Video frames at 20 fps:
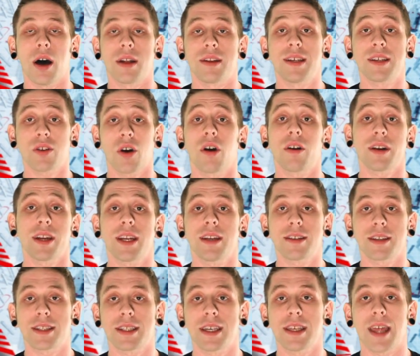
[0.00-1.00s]

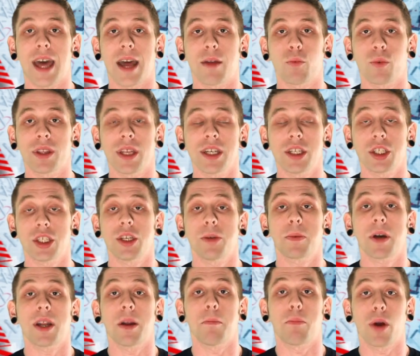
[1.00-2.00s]
disheartening to see that
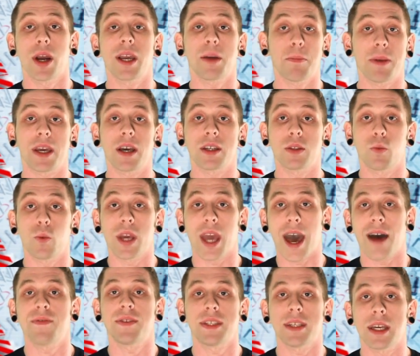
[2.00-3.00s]
relationship kind of break, because we
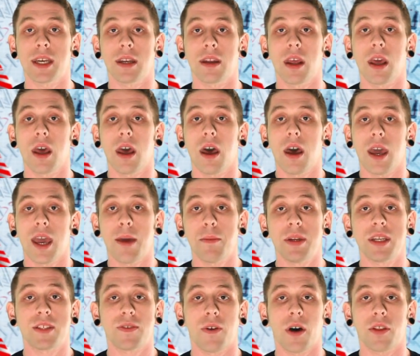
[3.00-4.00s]
have seen
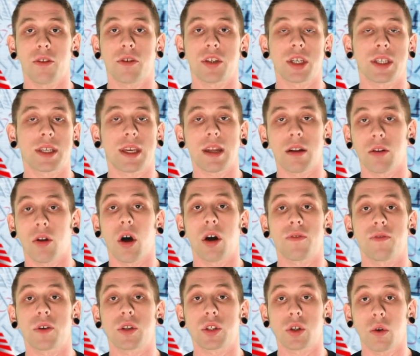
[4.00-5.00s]
him and his father just get
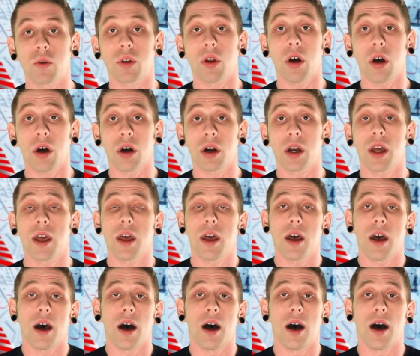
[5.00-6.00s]
along for so long,
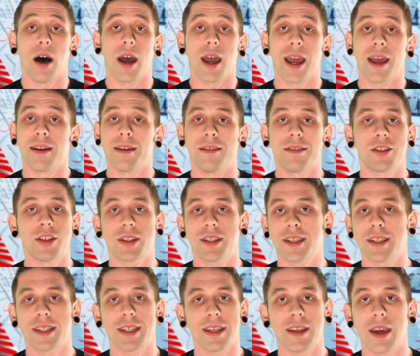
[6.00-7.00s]
and
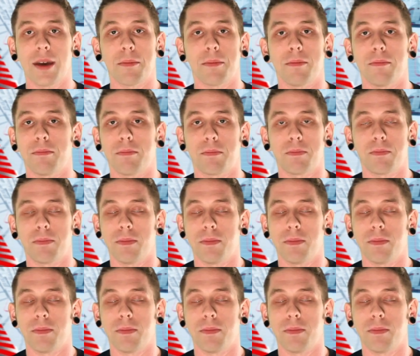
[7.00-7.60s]
just to see him